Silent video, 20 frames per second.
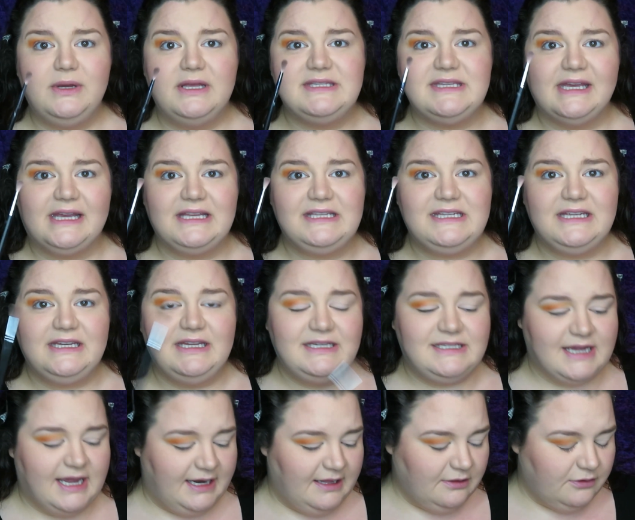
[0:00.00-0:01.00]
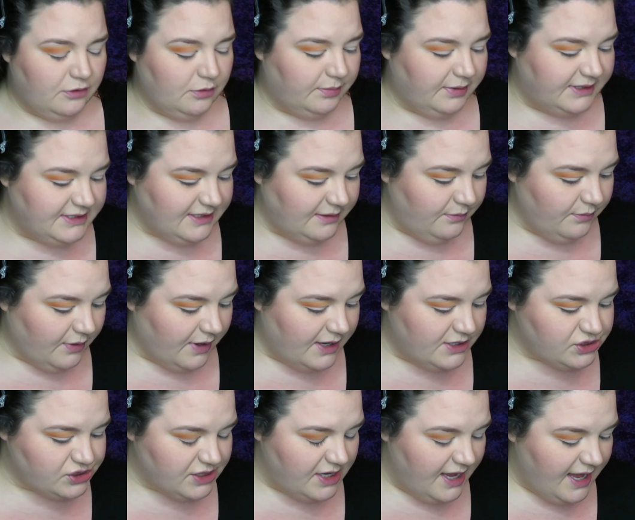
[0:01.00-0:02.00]
It's like a teeny tiny little blending
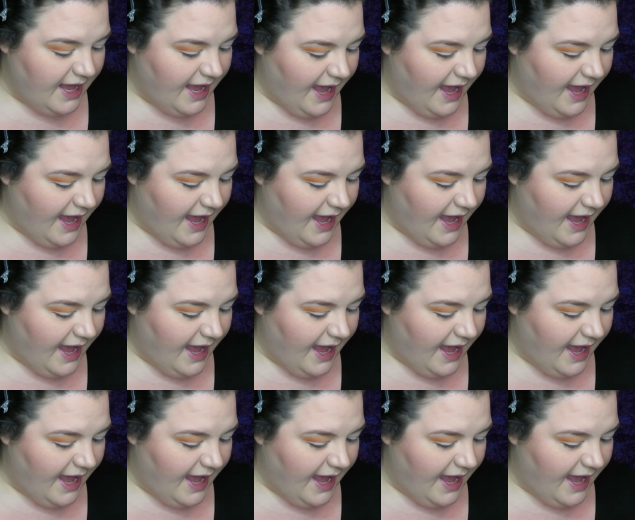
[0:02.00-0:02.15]
brush.